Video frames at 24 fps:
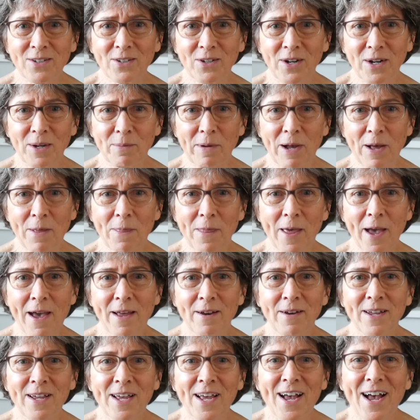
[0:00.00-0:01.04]
Sorry about
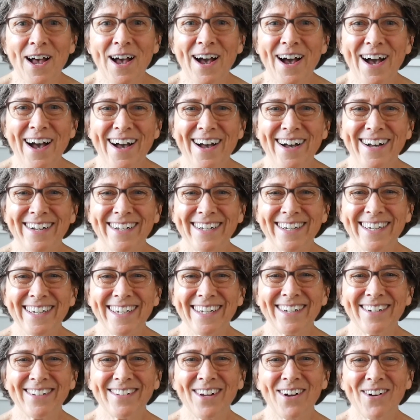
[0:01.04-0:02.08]
that.
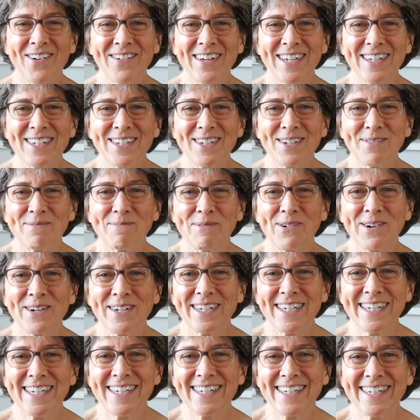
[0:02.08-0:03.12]
It'll go into more
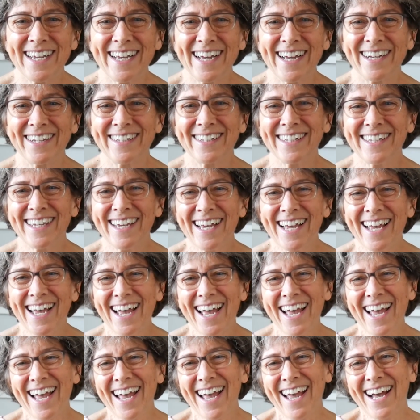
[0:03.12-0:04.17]
detail
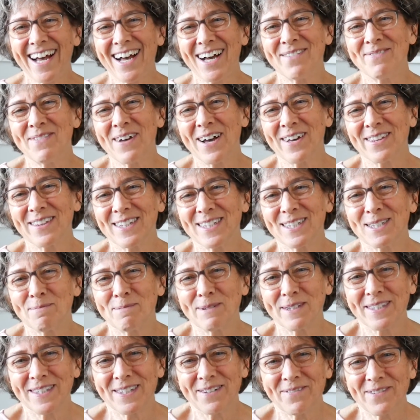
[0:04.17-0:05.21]
about the
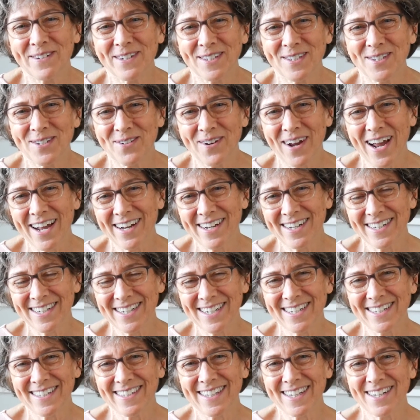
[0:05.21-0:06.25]
specific
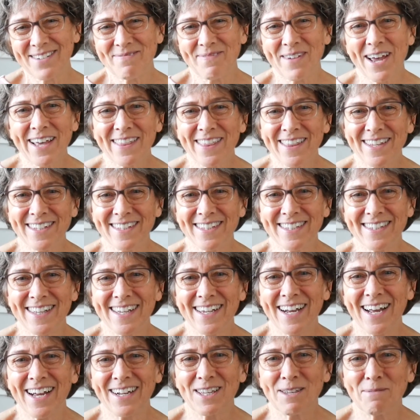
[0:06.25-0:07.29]
strategies and methods
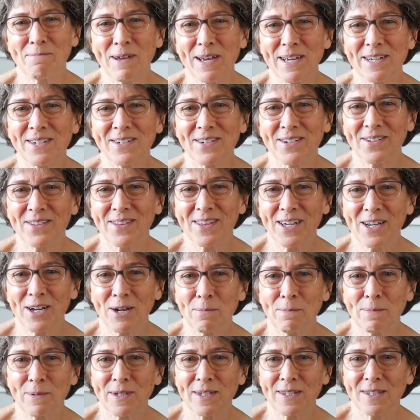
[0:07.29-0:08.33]
that occupational
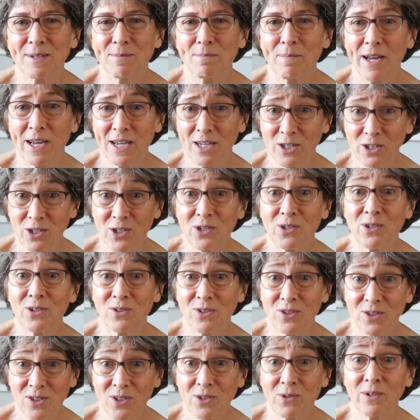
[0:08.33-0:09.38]
therapists might
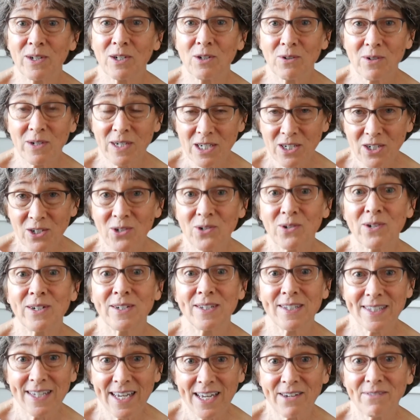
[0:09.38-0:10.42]
use to increase your
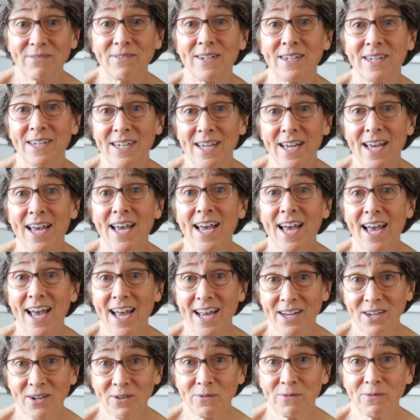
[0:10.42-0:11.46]
safety
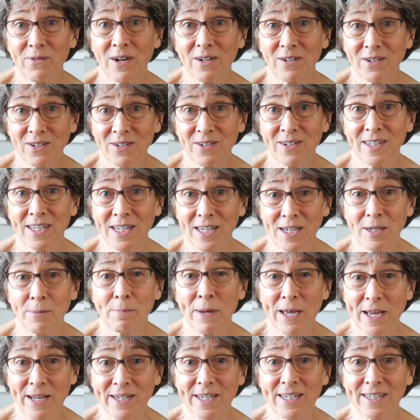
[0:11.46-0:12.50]
and your functional
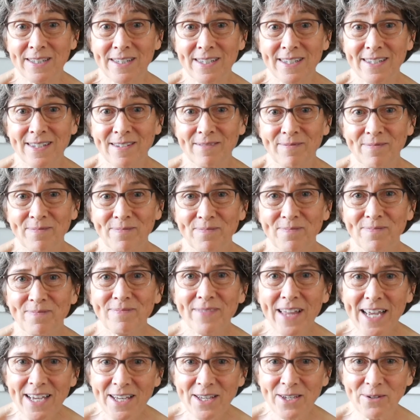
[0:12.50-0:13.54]
independence.
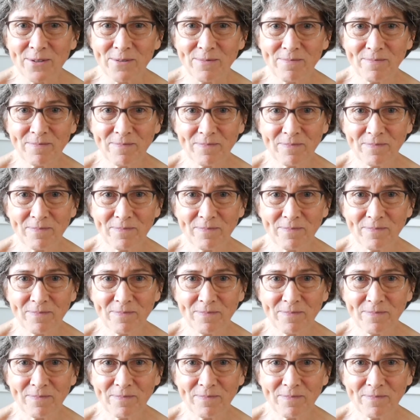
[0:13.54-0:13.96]
Thank you.